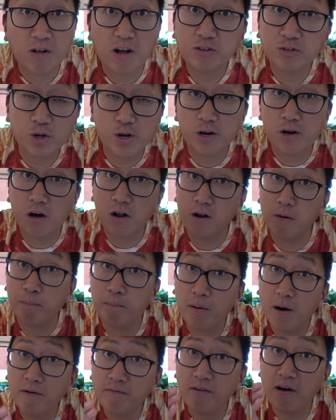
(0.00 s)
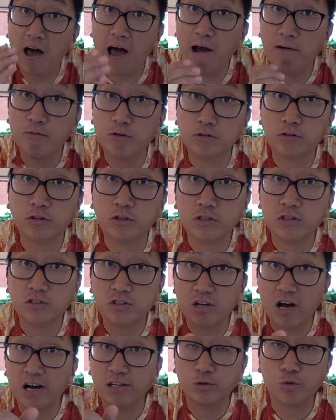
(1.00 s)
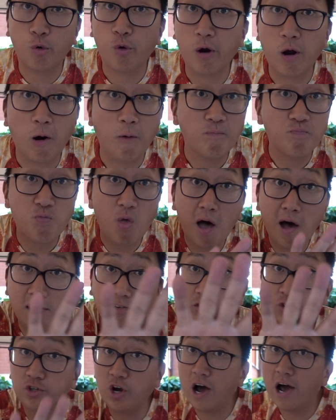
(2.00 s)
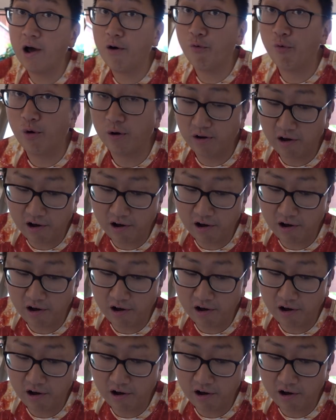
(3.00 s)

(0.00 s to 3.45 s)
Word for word: He's like an above average size Oreo. Not a giant one,